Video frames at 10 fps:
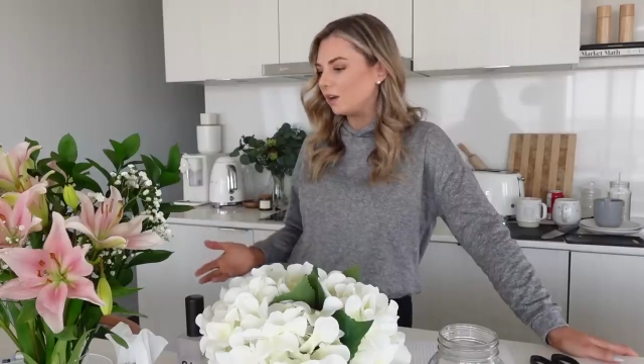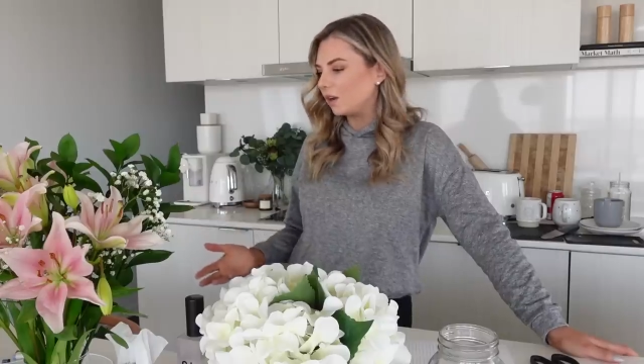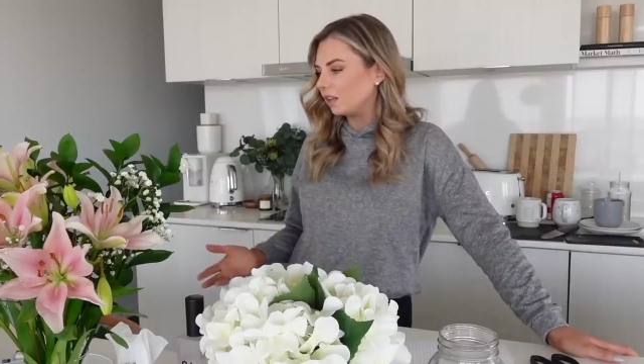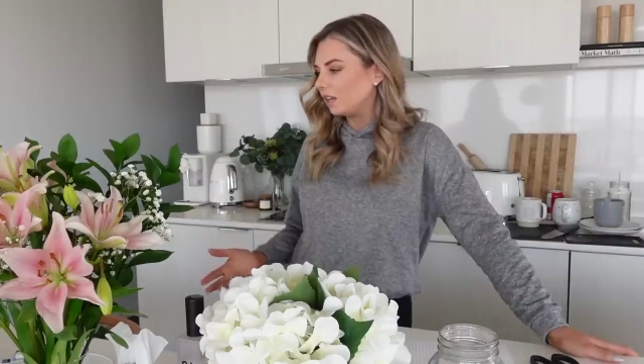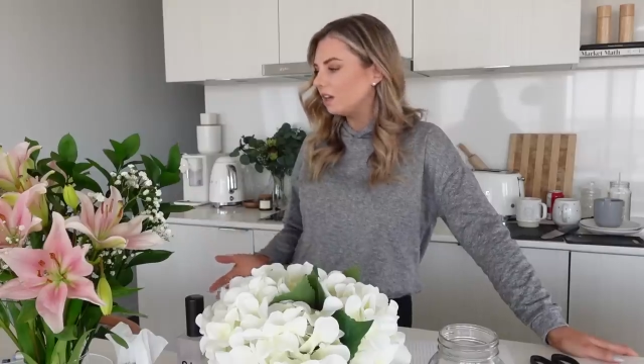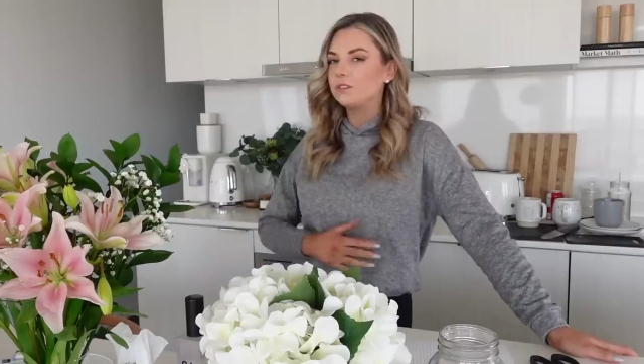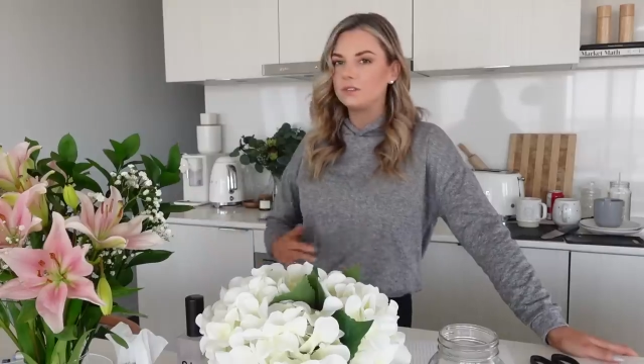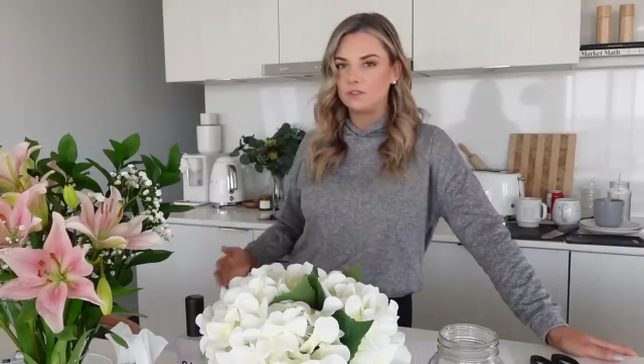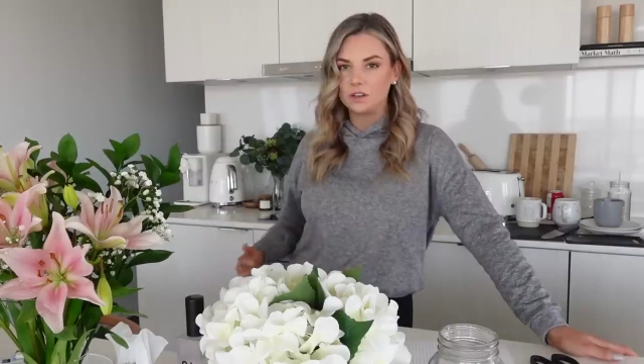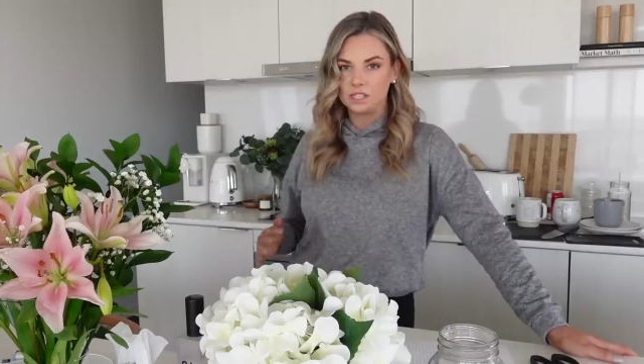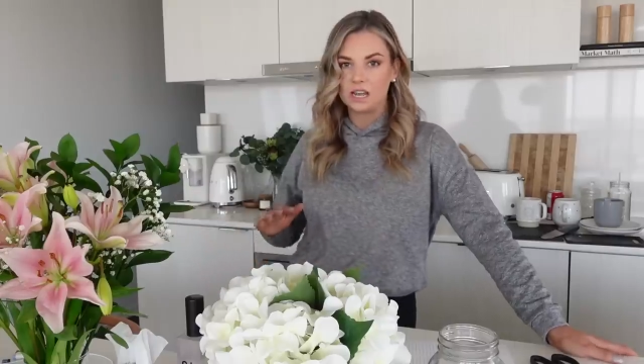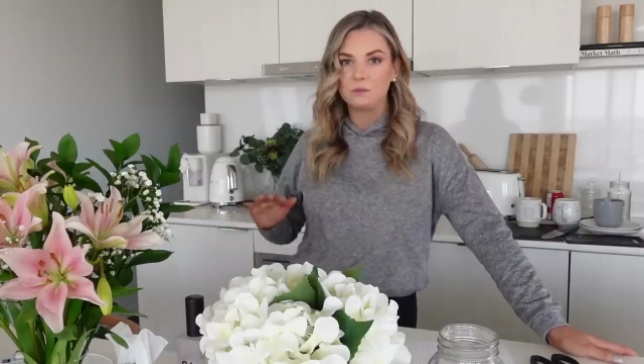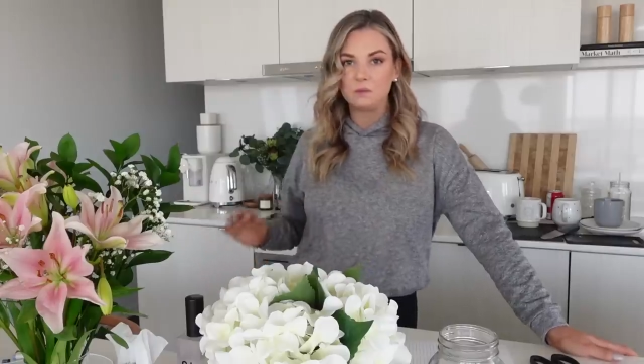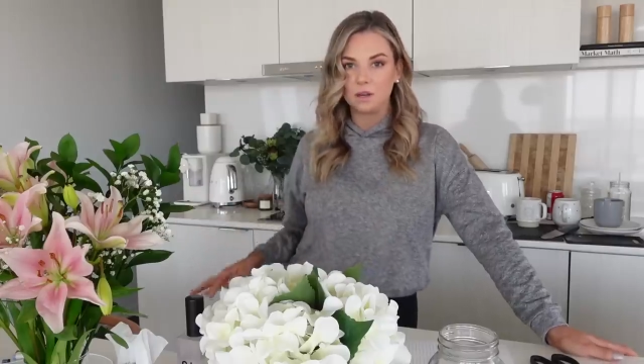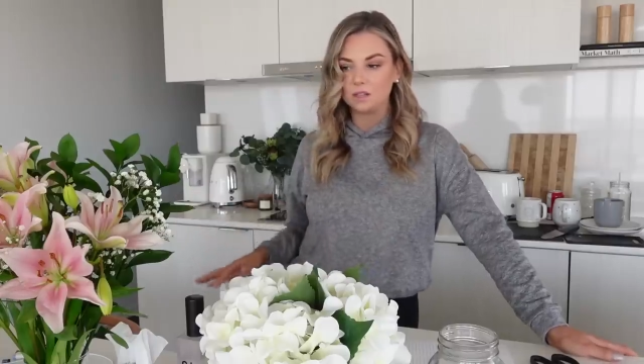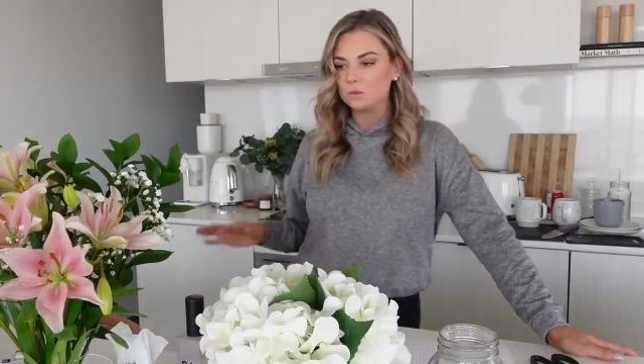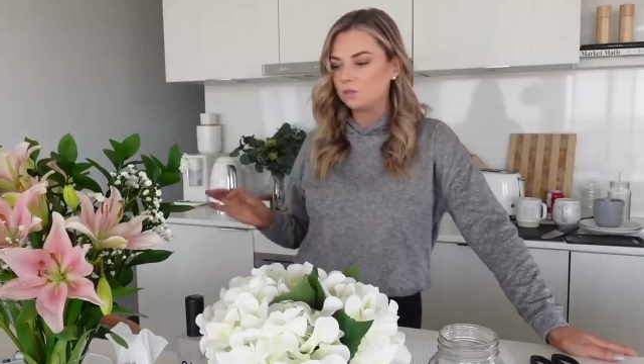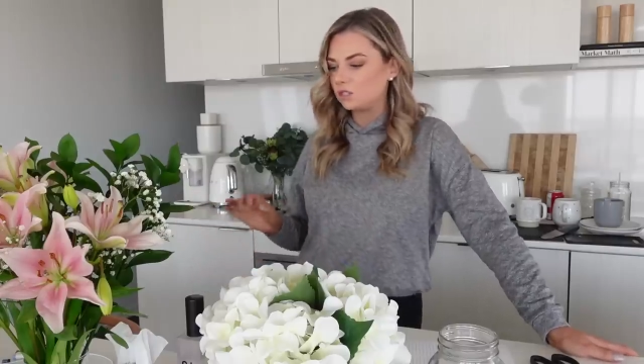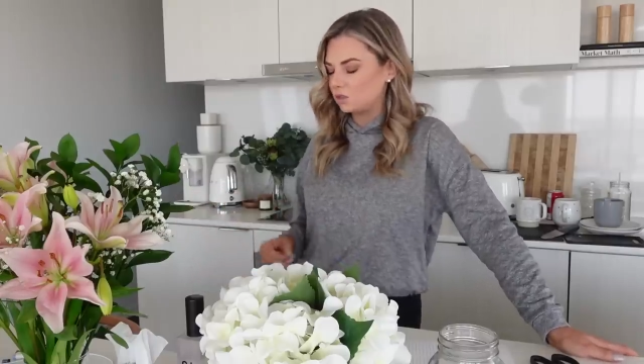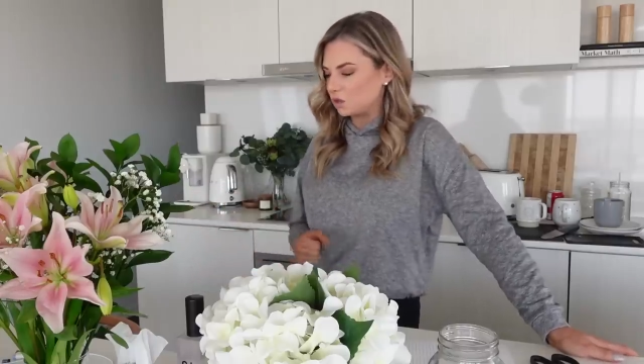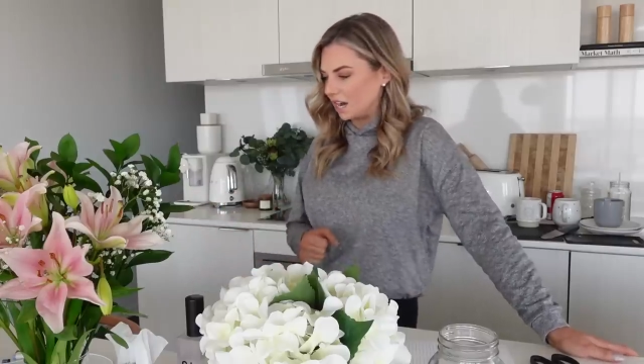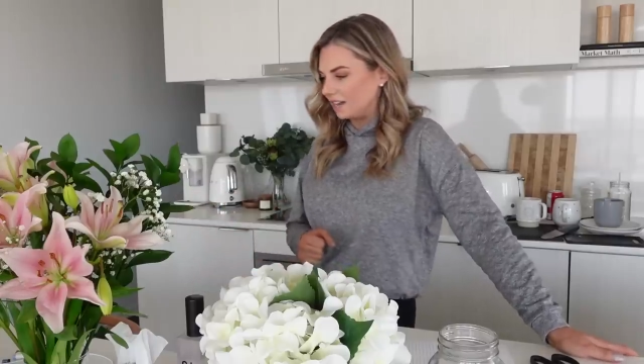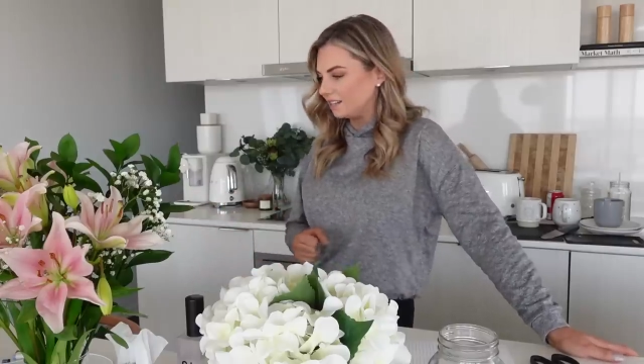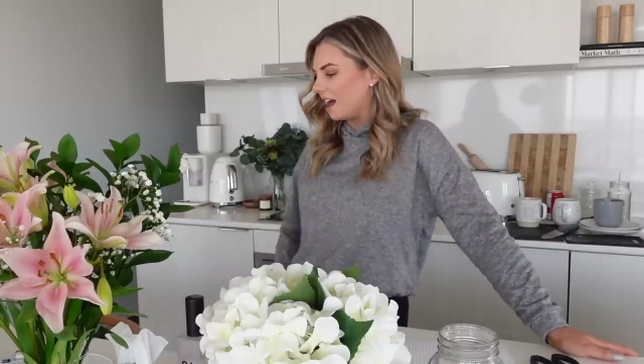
early for the first time in months, which is great.